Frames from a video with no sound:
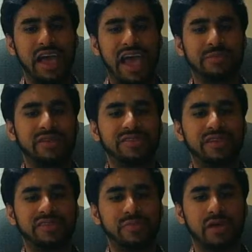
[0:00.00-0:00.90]
and
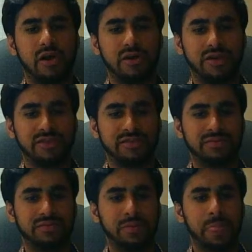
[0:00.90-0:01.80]
business
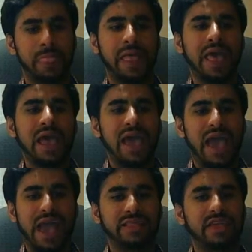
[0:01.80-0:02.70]
priorities.
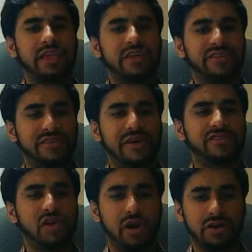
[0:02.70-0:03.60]
At the University
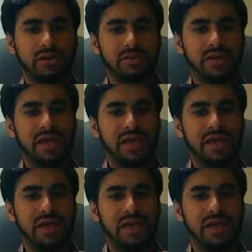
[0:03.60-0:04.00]
of Toronto,